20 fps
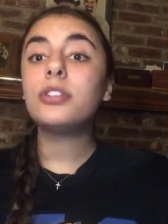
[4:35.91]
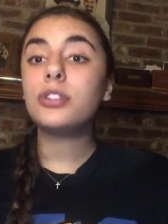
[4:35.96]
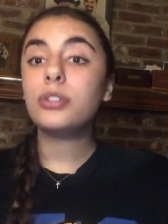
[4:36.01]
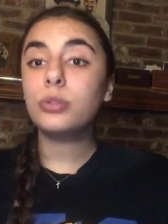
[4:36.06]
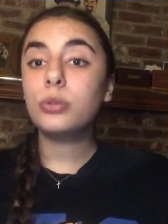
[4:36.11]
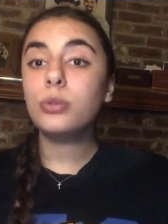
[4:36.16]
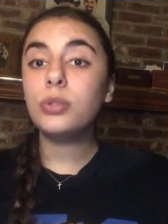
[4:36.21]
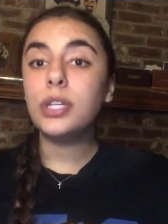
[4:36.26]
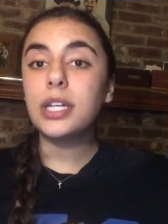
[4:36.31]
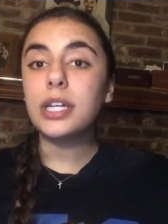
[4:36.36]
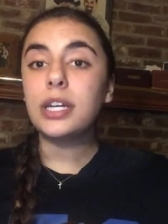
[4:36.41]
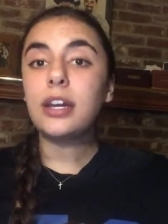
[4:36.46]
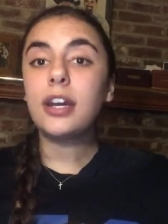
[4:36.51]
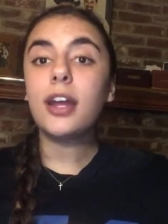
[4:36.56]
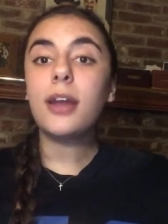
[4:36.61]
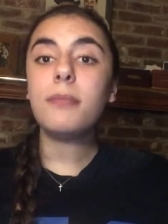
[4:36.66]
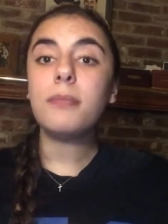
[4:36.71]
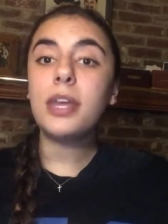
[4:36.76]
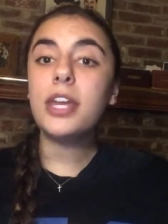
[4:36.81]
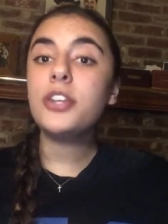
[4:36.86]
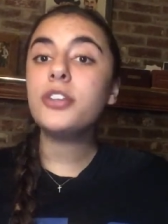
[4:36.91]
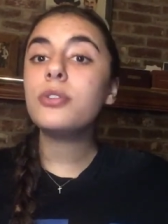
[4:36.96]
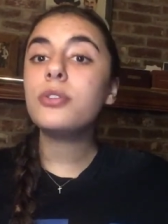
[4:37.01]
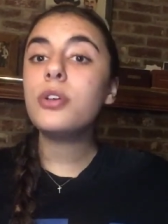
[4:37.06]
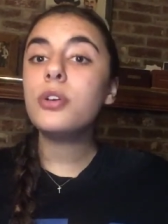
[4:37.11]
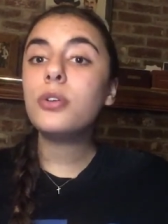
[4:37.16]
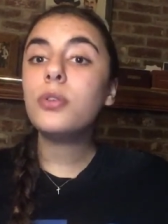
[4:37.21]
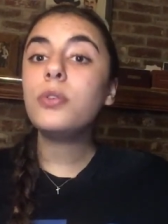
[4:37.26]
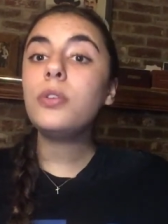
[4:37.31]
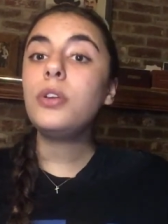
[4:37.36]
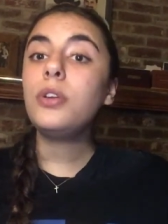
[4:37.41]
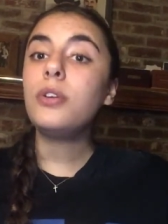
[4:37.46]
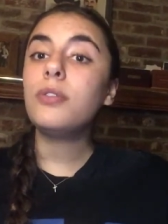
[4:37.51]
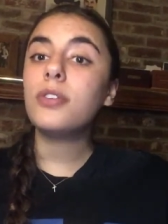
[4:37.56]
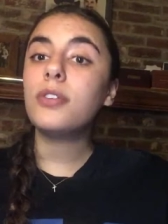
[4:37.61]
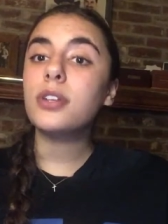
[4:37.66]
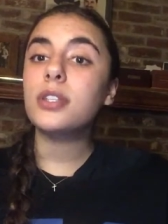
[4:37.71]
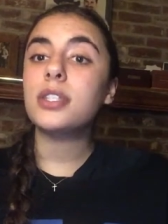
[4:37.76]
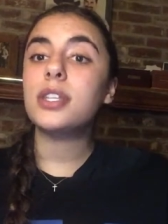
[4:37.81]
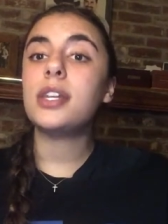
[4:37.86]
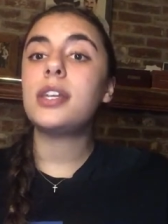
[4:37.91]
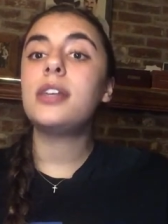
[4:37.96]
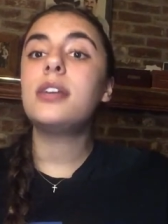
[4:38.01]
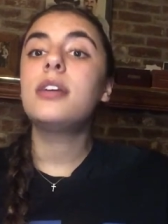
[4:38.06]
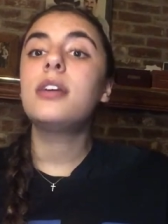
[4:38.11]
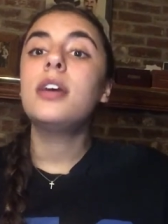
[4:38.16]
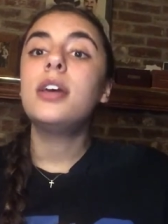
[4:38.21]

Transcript: school year, a major local university